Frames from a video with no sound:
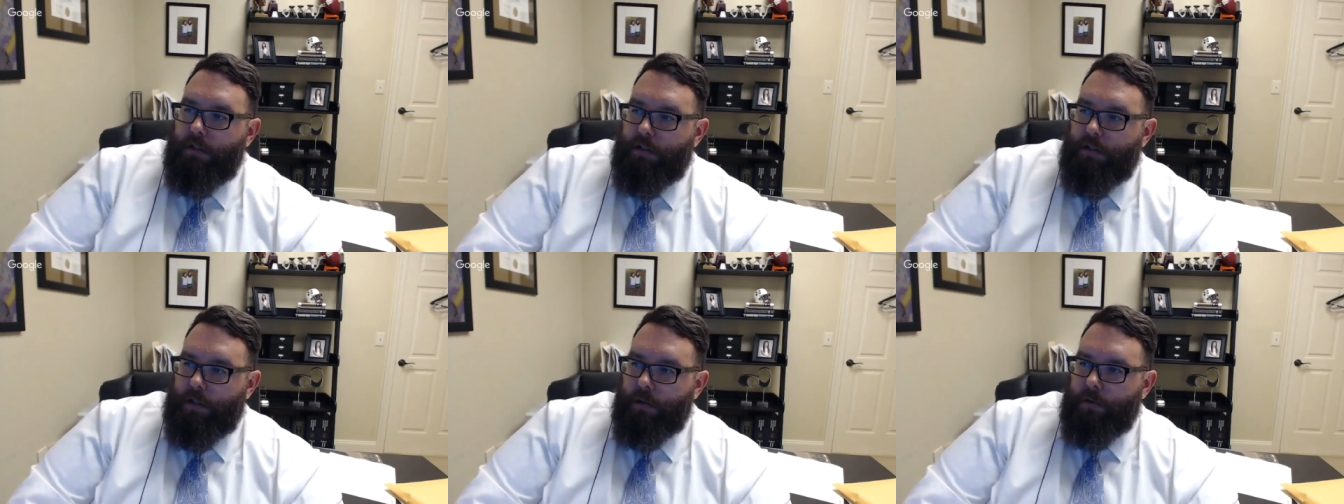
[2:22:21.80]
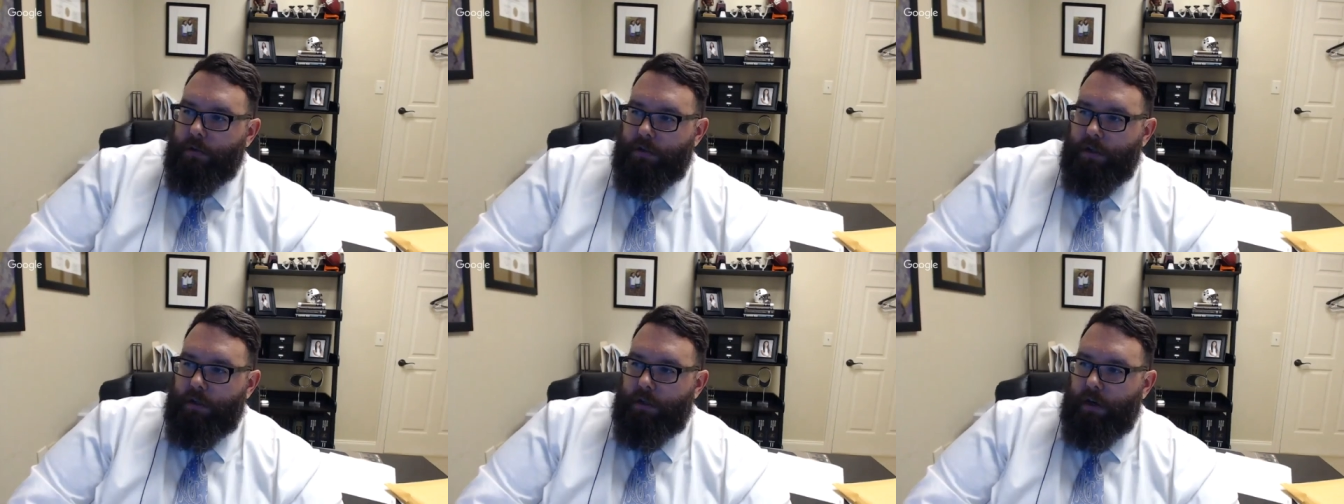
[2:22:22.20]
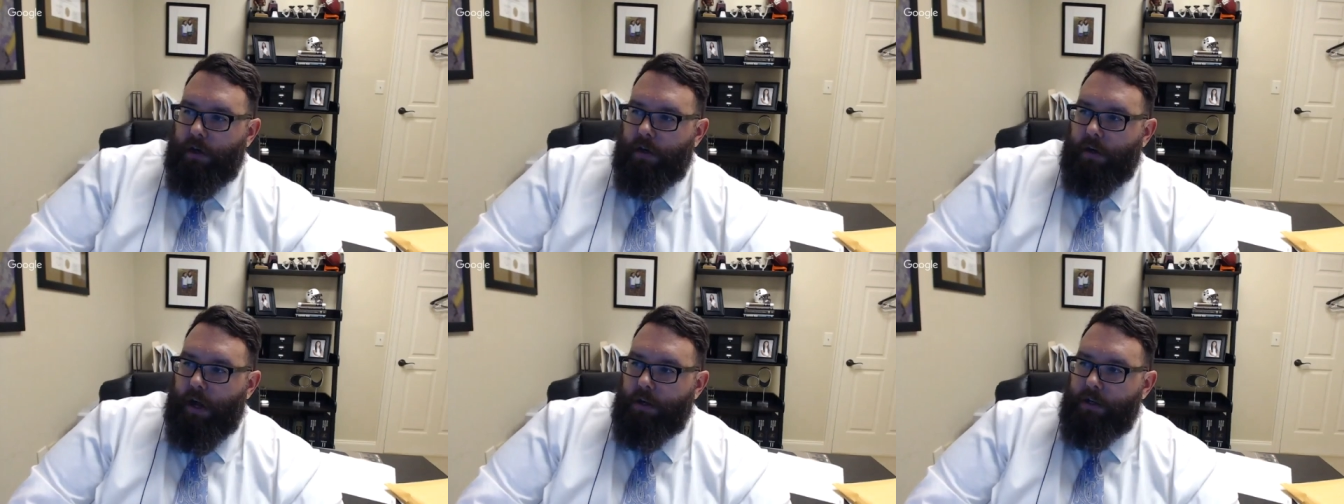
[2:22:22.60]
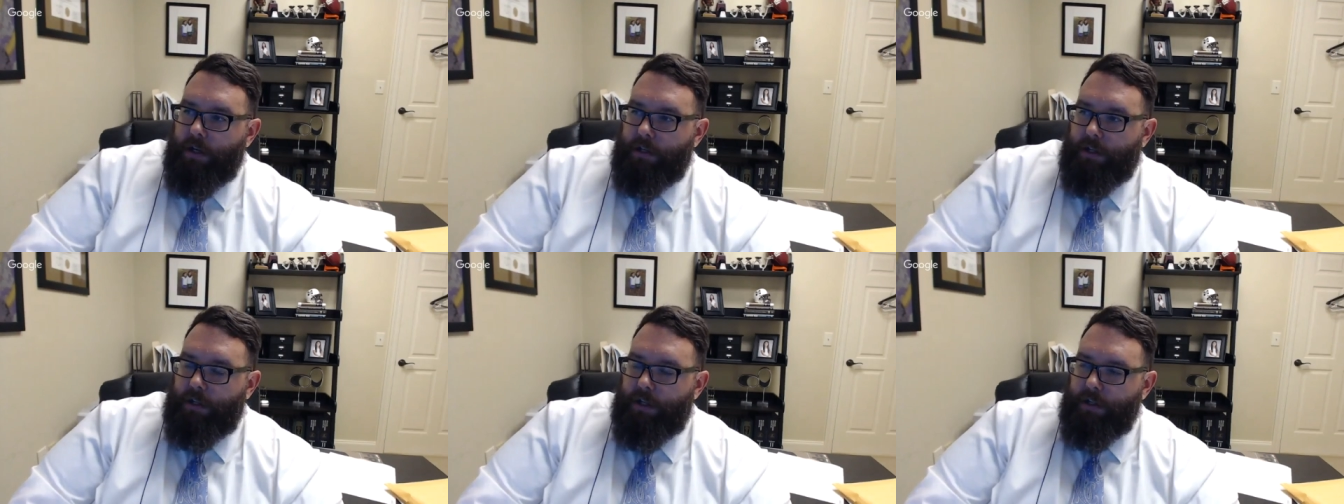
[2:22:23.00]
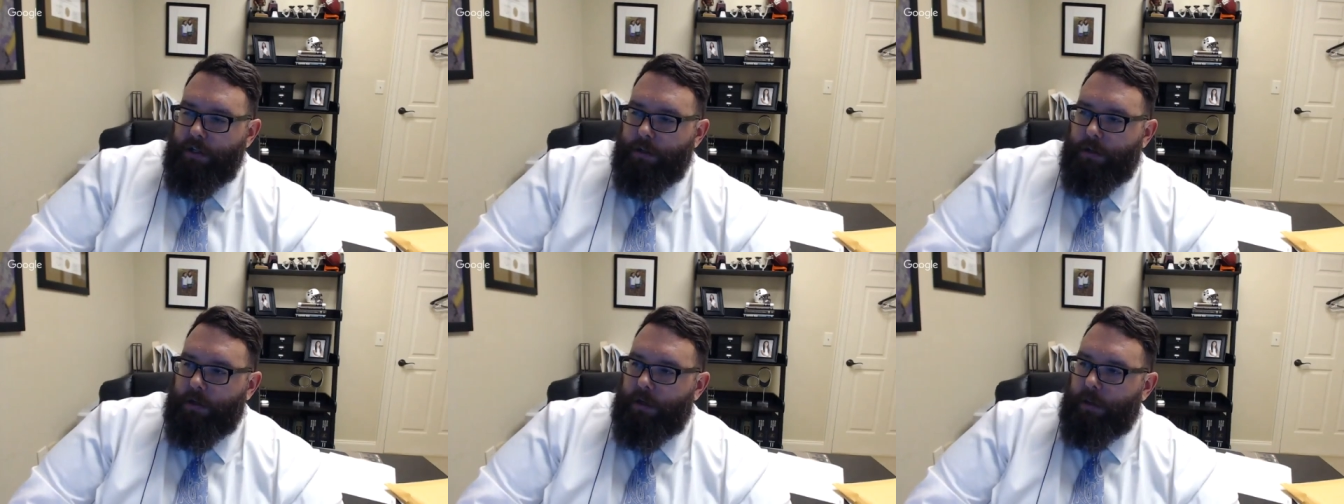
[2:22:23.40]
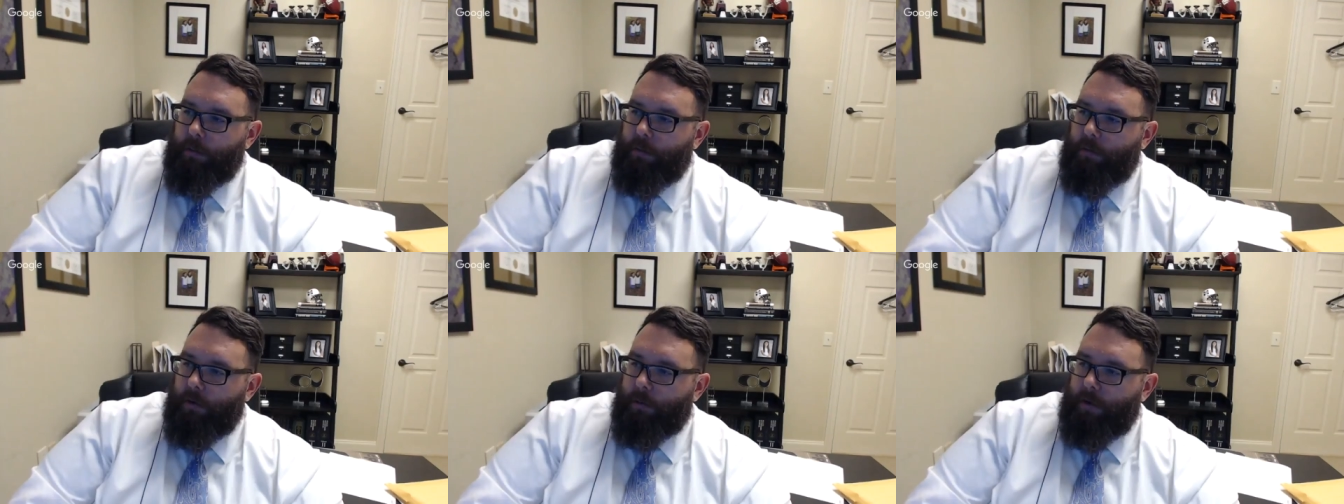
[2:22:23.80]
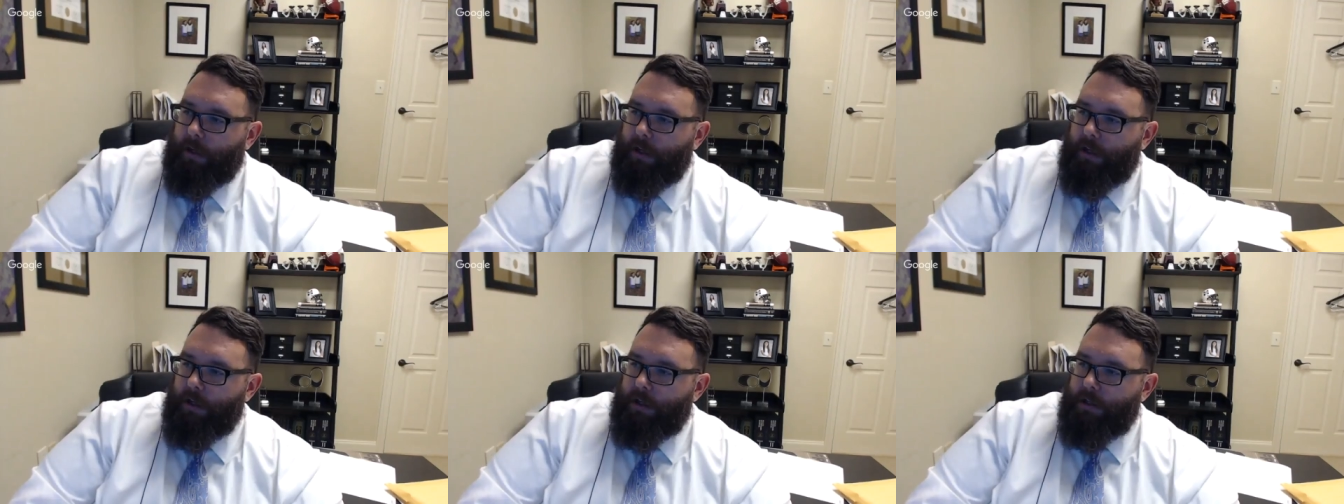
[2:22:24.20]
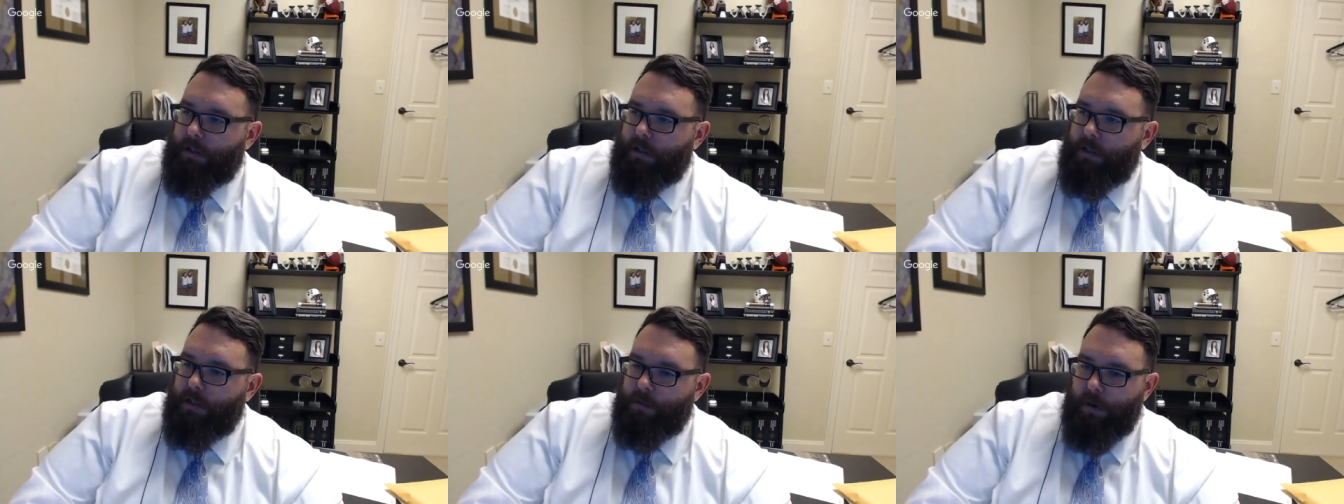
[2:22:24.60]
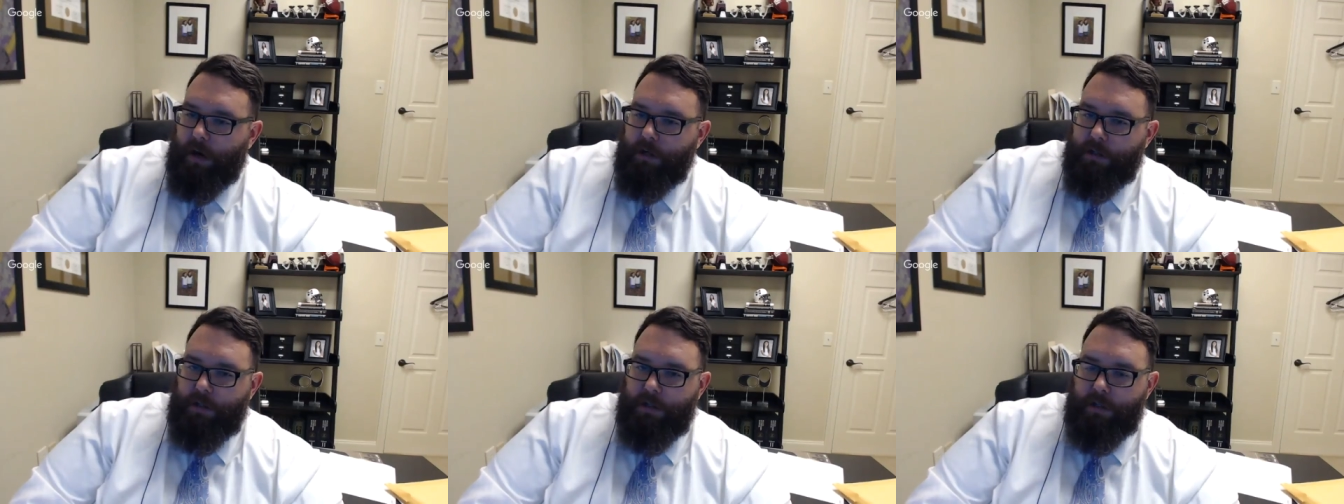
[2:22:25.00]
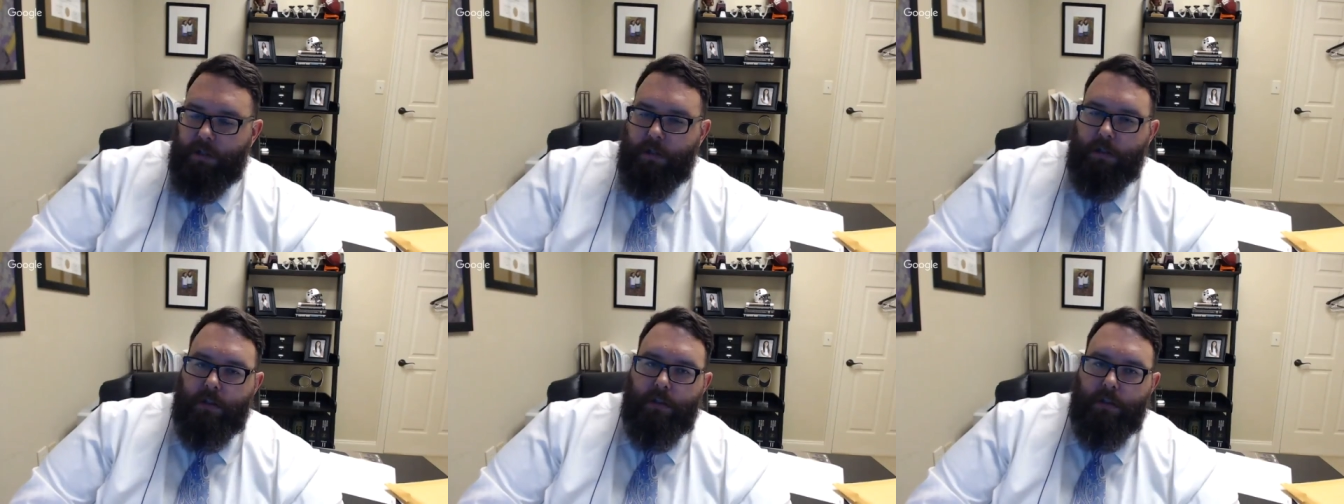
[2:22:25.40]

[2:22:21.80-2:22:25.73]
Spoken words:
schools are not teaching history anymore because it's racist.